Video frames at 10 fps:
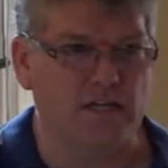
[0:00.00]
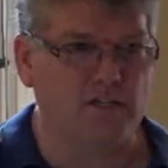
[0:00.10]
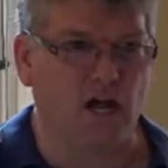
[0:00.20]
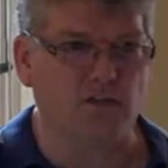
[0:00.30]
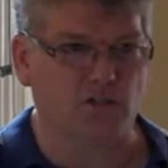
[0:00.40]
it
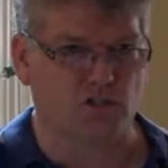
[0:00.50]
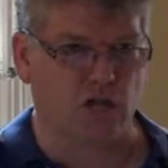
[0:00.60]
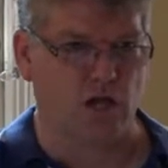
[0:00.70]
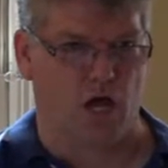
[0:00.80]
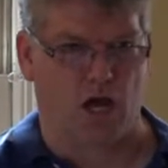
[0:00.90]
doesn't
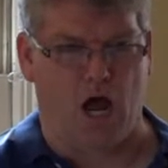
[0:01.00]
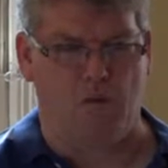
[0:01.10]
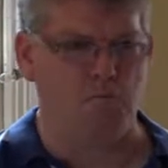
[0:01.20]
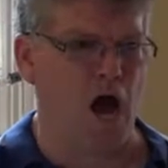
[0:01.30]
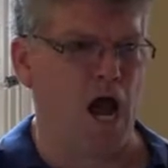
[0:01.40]
say,
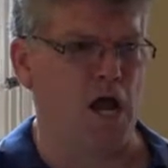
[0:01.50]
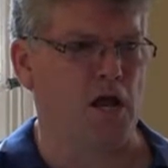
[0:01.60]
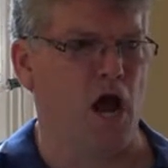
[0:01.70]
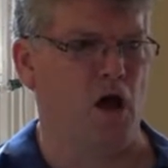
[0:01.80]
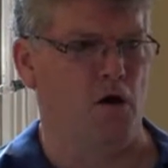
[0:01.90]
like, my